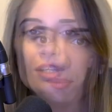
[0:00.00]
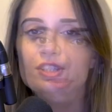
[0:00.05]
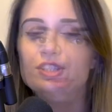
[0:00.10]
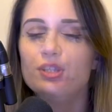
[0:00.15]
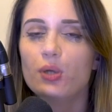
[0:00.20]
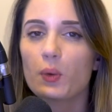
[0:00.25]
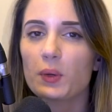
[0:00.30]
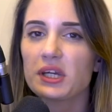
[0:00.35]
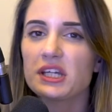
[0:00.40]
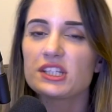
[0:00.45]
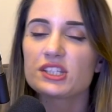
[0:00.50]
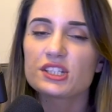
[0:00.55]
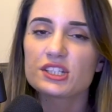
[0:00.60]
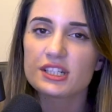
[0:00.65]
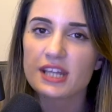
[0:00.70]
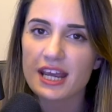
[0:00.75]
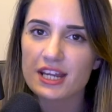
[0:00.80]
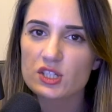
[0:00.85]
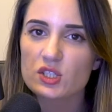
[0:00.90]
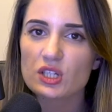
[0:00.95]
So
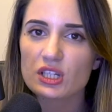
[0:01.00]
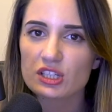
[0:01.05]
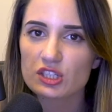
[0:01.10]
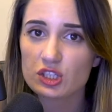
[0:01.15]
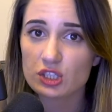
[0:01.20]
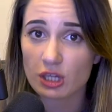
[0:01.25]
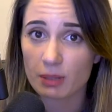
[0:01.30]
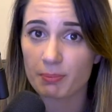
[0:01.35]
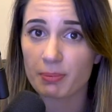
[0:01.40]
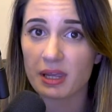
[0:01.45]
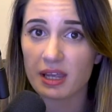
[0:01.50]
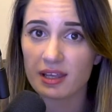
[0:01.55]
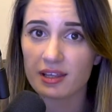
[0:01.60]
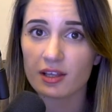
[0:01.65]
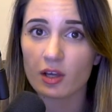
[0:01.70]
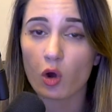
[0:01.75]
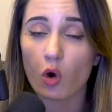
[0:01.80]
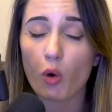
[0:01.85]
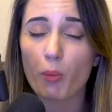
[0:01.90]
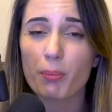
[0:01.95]
international
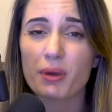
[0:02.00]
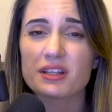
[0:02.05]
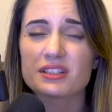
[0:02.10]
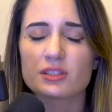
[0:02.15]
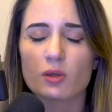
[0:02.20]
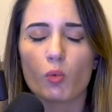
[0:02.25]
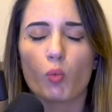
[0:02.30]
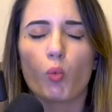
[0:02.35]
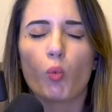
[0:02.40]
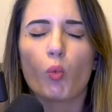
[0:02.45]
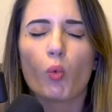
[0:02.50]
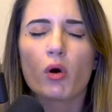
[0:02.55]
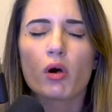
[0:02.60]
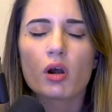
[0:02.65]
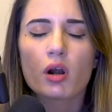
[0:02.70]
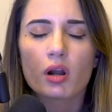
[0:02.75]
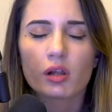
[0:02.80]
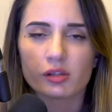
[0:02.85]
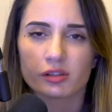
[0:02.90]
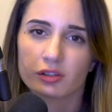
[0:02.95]
shipping opens a
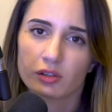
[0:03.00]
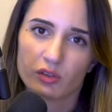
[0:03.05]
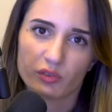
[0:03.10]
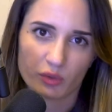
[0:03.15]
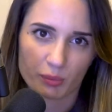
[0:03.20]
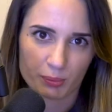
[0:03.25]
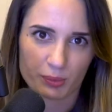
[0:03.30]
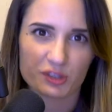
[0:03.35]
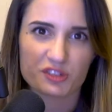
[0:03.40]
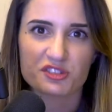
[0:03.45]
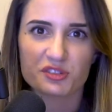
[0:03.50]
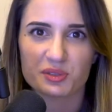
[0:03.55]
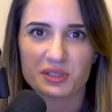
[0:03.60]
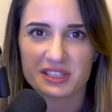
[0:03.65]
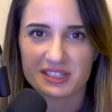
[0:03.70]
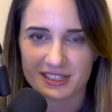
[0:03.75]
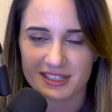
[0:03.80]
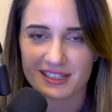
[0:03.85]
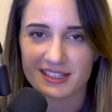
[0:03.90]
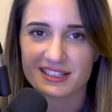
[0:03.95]
world of
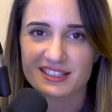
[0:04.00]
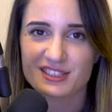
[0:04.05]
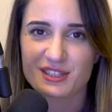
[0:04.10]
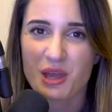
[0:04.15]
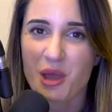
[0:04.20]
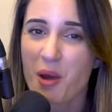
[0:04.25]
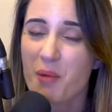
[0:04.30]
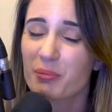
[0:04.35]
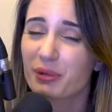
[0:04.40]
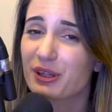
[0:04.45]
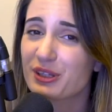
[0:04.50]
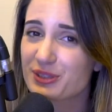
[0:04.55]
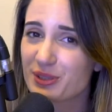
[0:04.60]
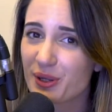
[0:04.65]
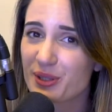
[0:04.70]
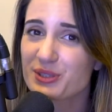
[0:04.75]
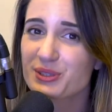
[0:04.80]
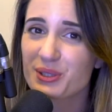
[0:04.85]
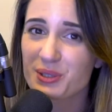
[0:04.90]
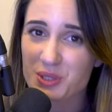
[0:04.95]
opportunities, but it's
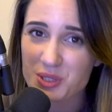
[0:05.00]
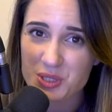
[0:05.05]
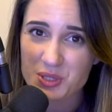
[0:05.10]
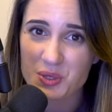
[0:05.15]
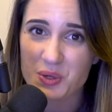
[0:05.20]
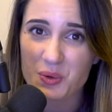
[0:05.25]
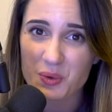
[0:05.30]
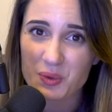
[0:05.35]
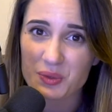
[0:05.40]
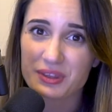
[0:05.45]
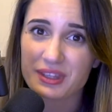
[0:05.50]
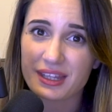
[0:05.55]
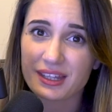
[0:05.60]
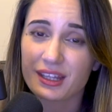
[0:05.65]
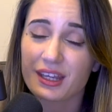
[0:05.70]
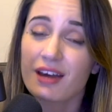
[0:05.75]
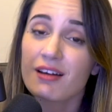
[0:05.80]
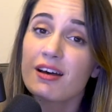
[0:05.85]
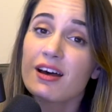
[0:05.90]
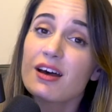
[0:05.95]
also true
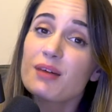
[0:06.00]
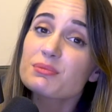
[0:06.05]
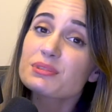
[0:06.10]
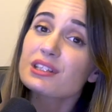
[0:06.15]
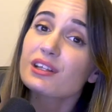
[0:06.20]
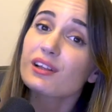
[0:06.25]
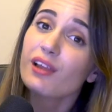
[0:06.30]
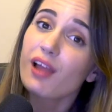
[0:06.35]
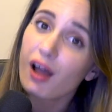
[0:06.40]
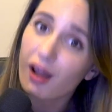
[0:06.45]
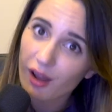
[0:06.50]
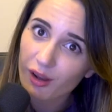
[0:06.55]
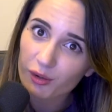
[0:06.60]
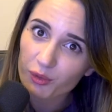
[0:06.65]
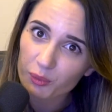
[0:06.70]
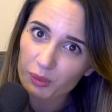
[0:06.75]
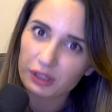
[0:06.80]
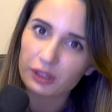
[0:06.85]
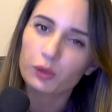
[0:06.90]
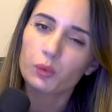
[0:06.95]
that comes
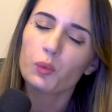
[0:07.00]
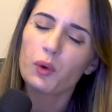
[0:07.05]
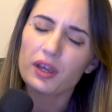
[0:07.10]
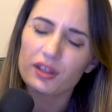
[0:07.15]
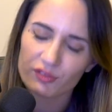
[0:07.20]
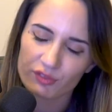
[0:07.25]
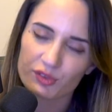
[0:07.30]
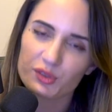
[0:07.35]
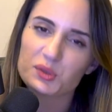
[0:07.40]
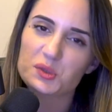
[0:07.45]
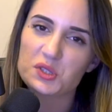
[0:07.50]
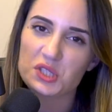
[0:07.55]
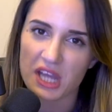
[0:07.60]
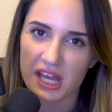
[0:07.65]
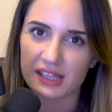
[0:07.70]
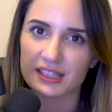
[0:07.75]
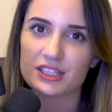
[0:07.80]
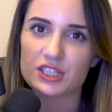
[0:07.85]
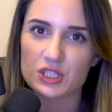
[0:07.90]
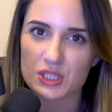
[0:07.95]
along with quite few
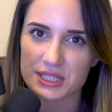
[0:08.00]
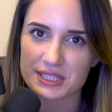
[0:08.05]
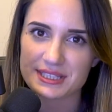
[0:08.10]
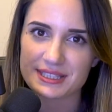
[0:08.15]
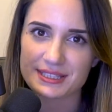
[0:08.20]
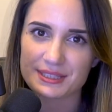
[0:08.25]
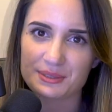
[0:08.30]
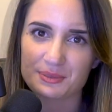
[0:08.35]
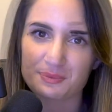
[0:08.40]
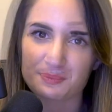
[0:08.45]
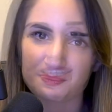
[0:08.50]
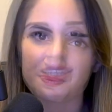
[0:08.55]
challenges.